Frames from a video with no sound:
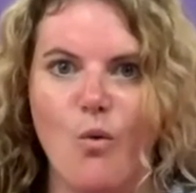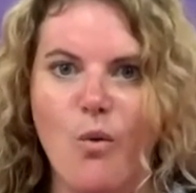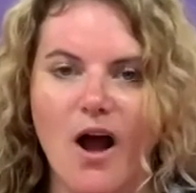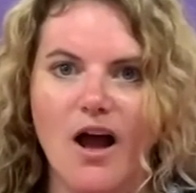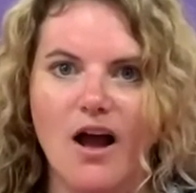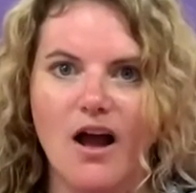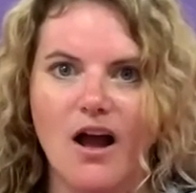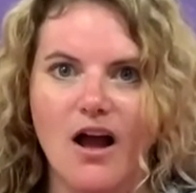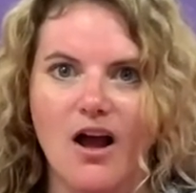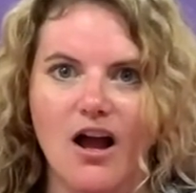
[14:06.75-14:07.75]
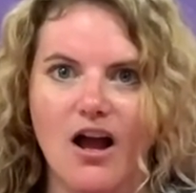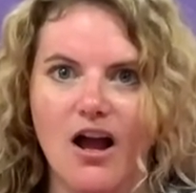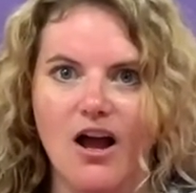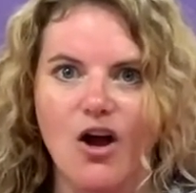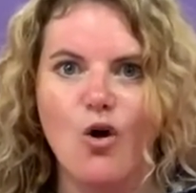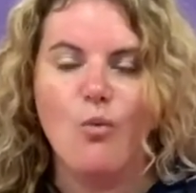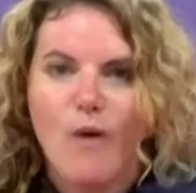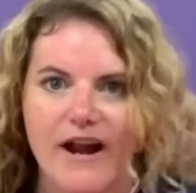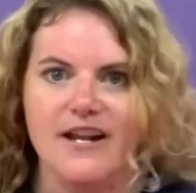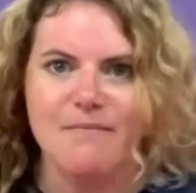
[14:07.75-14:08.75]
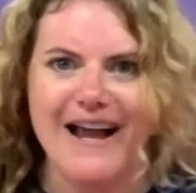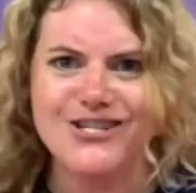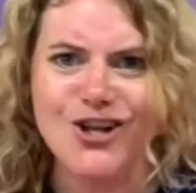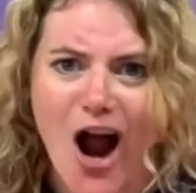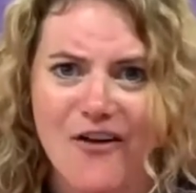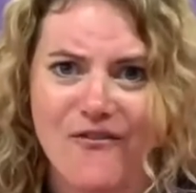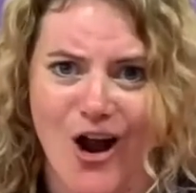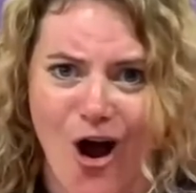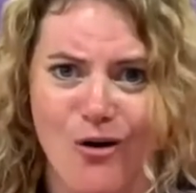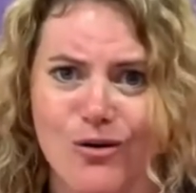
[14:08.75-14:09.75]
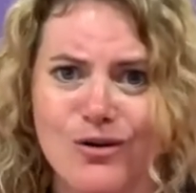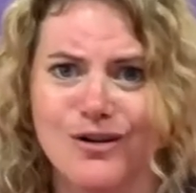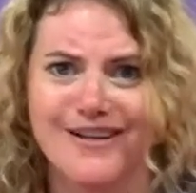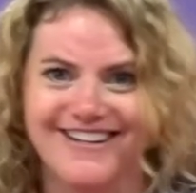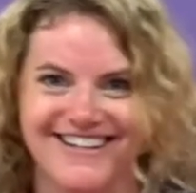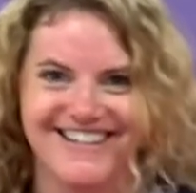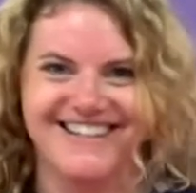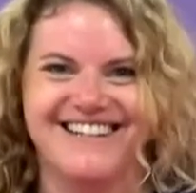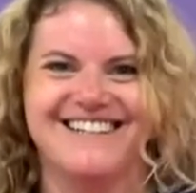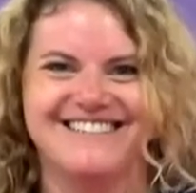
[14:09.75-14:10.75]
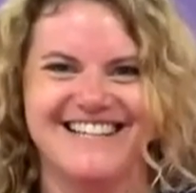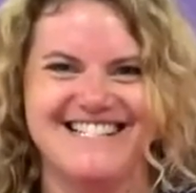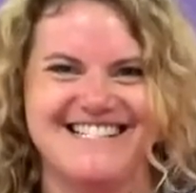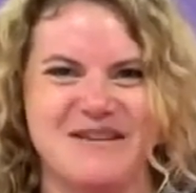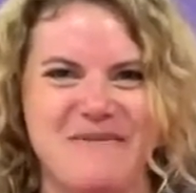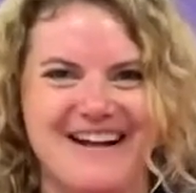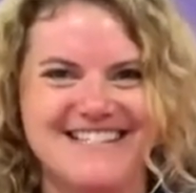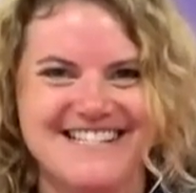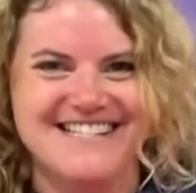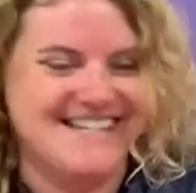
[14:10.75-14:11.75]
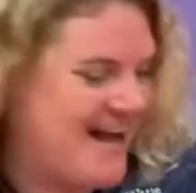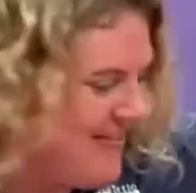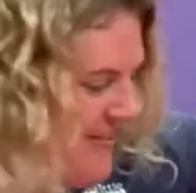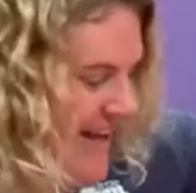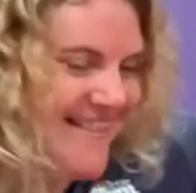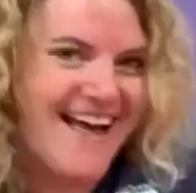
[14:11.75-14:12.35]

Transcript: What? Where did my scarf go? Let's see, parents. Let's see how they'll like